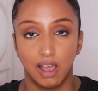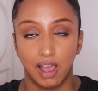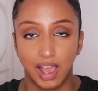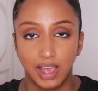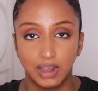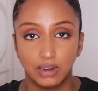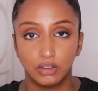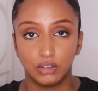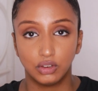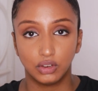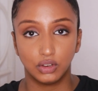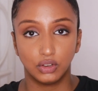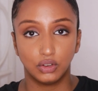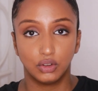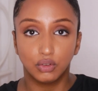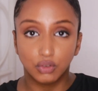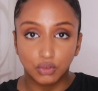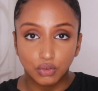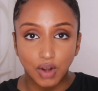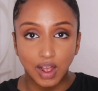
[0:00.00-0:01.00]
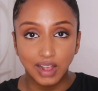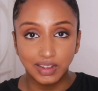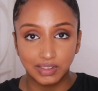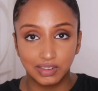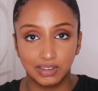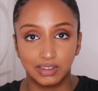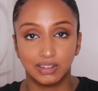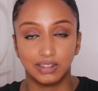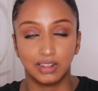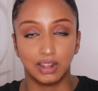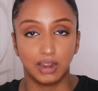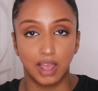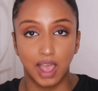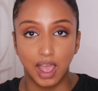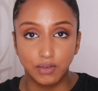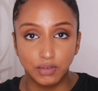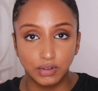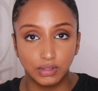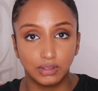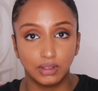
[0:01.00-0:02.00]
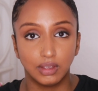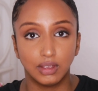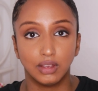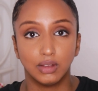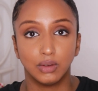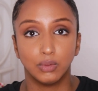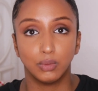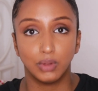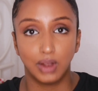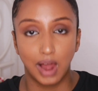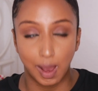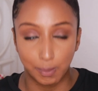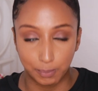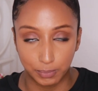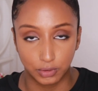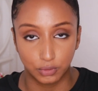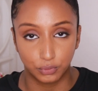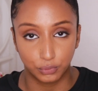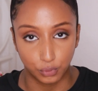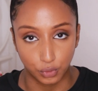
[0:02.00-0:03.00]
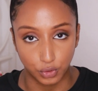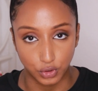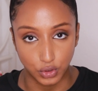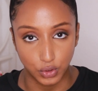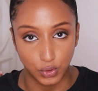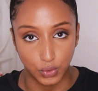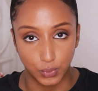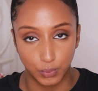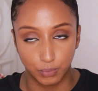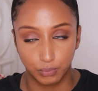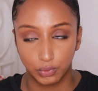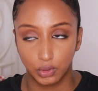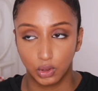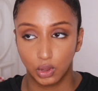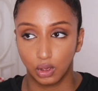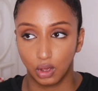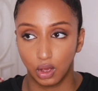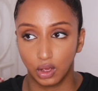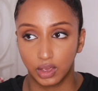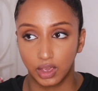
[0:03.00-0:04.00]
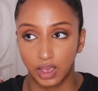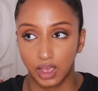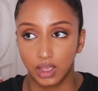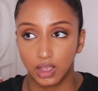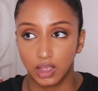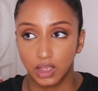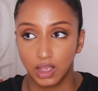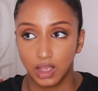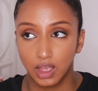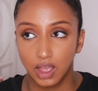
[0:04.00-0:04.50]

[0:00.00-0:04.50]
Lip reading: And you trust that everything will happen for you. Okay.